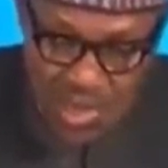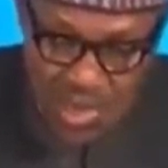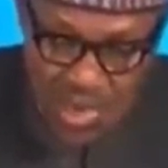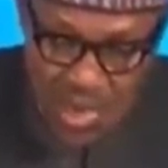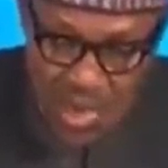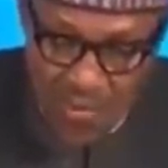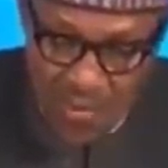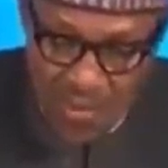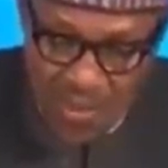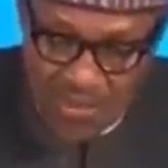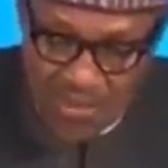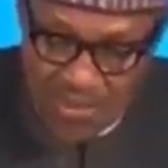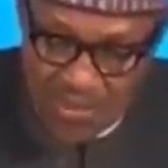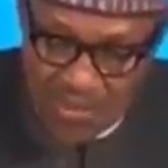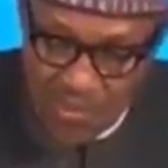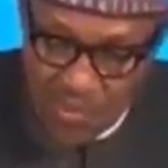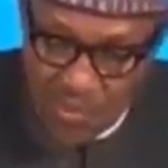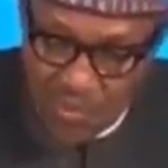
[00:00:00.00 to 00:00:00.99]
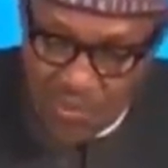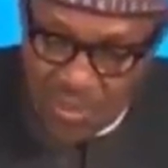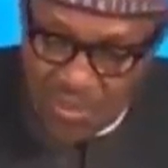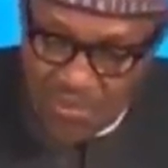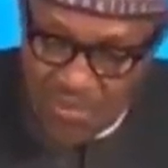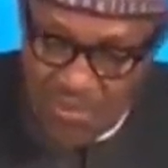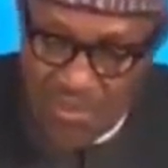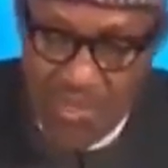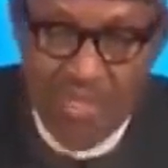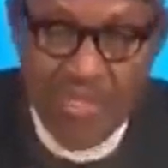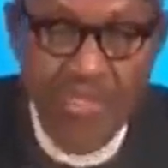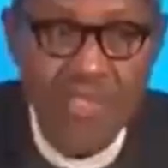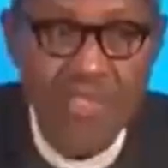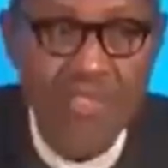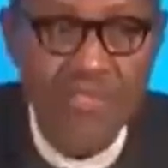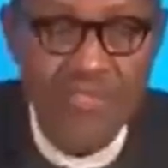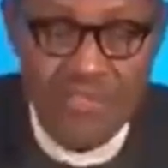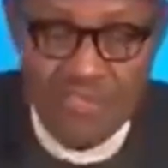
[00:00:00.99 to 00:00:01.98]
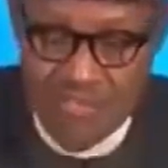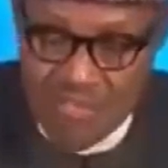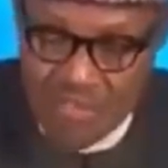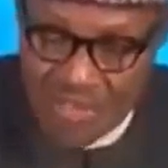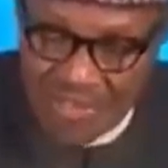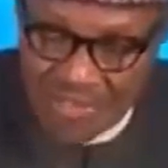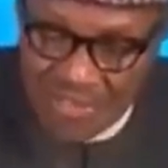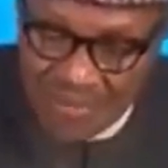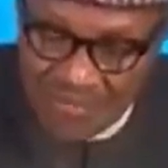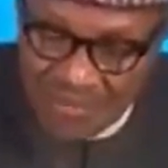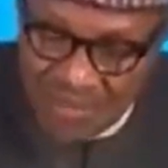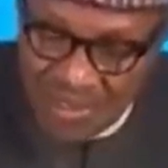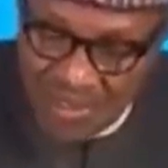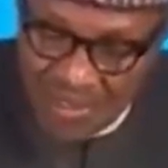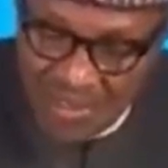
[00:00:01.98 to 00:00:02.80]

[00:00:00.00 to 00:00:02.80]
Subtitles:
are partnering with us in this endeavor.